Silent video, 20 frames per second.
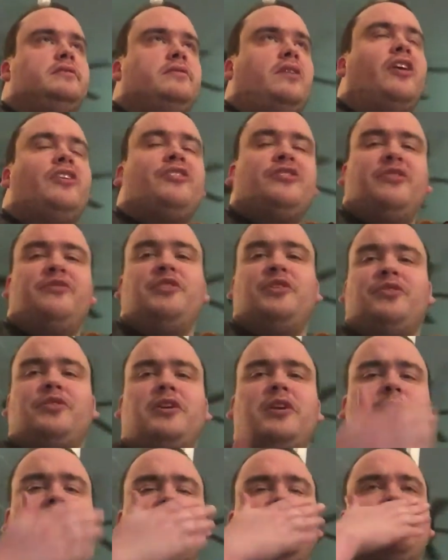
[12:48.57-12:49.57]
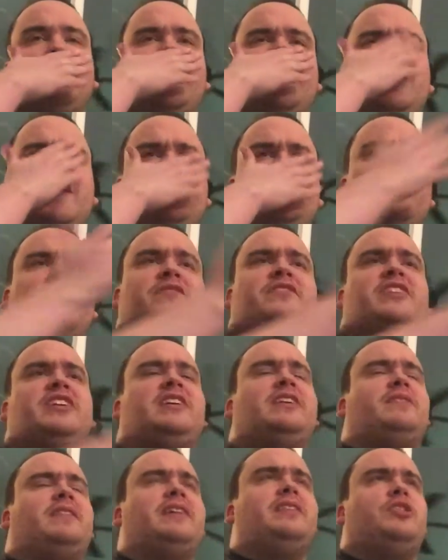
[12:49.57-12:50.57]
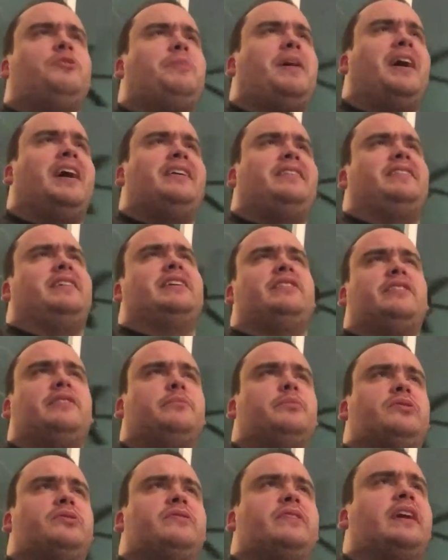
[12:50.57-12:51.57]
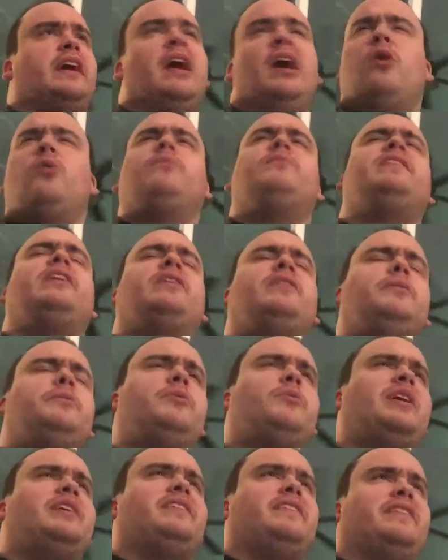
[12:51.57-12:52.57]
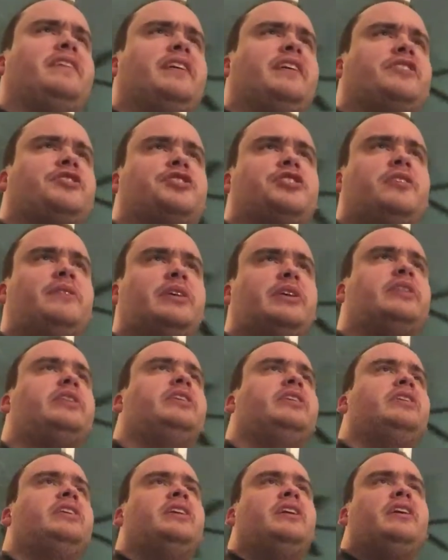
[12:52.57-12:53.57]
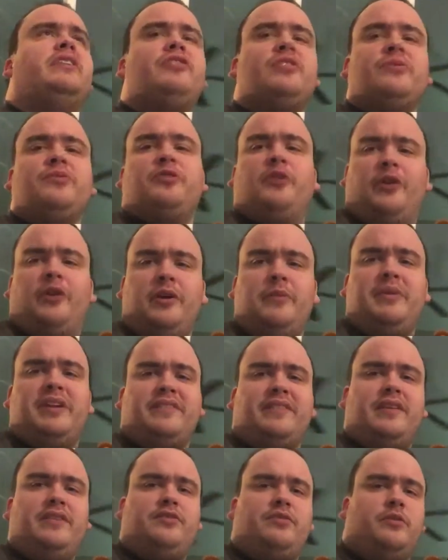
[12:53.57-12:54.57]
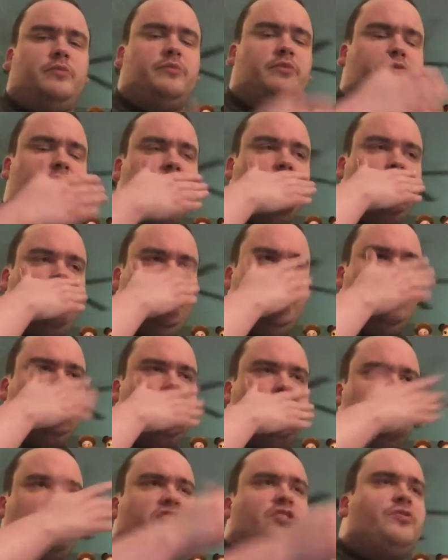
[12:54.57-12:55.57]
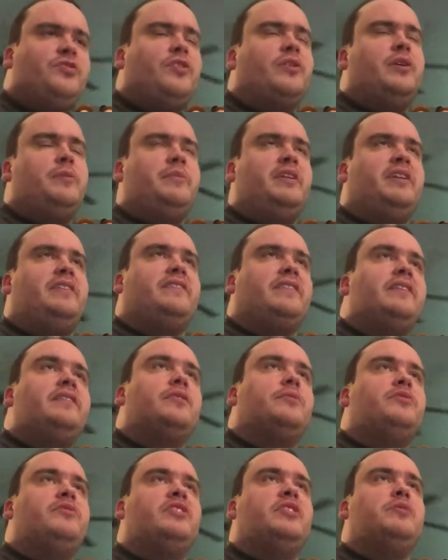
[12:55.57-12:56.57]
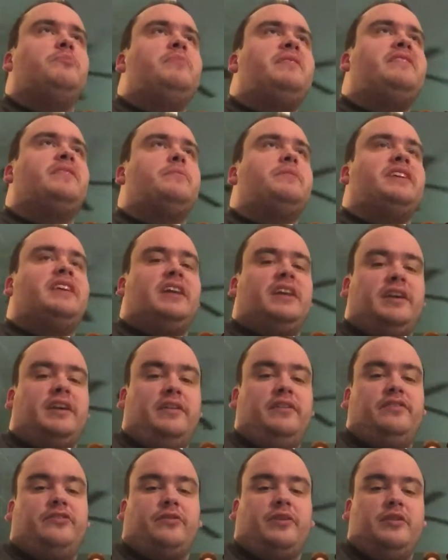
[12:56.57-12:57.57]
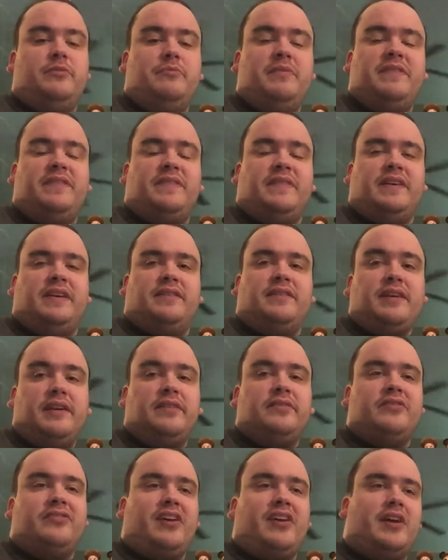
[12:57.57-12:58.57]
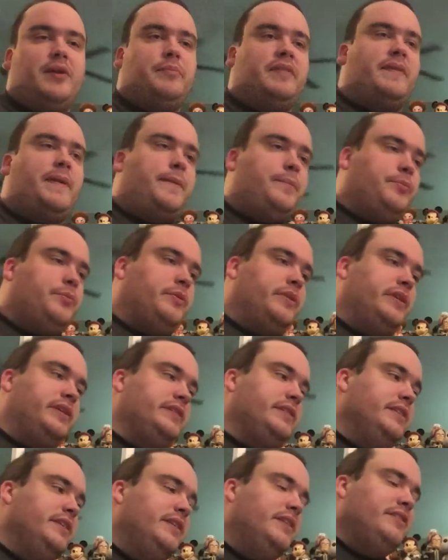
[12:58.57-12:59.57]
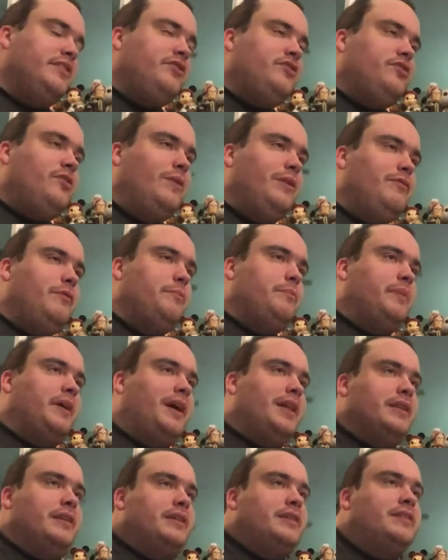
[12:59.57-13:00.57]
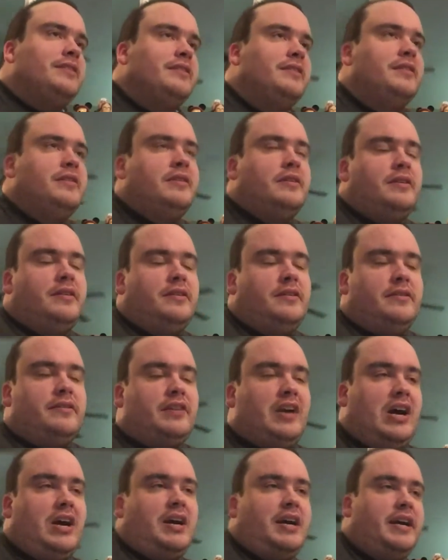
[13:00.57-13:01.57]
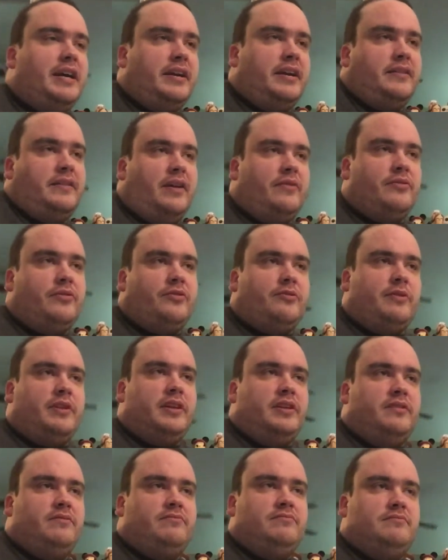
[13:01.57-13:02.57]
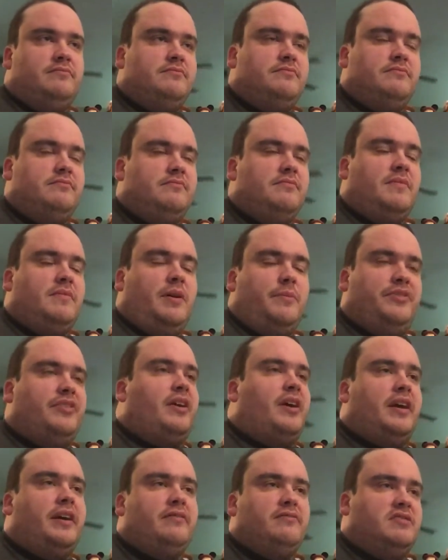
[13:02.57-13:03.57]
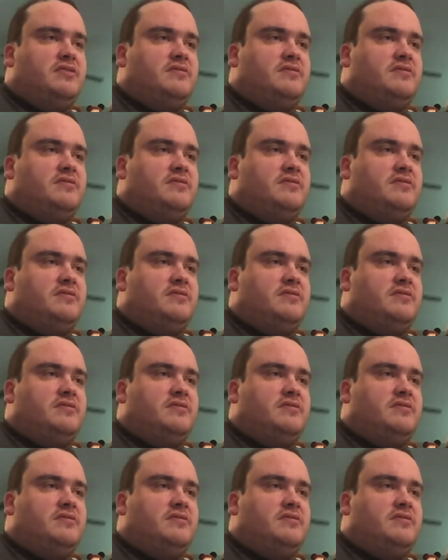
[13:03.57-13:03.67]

Also, if you're 30 minutes late, they shouldn't even let you buy a ticket to the movie. Tell them to wait till the next showing. If you're 30 minutes late to a movie, you're 30 minutes late to the movie. You missed the beginning of the story. You missed the entire setup at that point. Just don't even bother. Sorry. That was really... I'm sorry. It